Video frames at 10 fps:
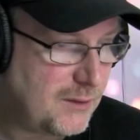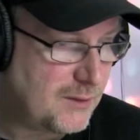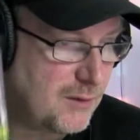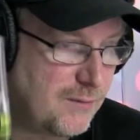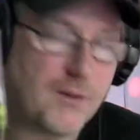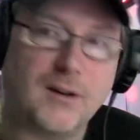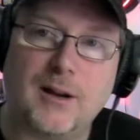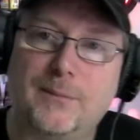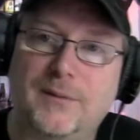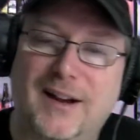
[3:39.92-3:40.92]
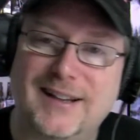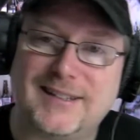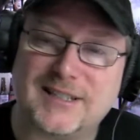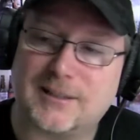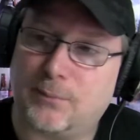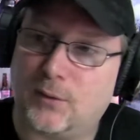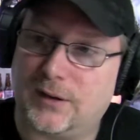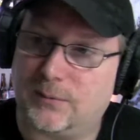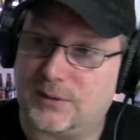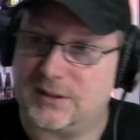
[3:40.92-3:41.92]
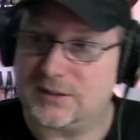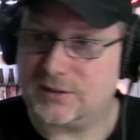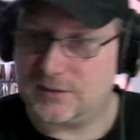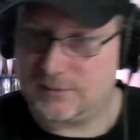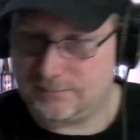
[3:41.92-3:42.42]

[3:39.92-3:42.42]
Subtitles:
So far, I'm not disappointed with this.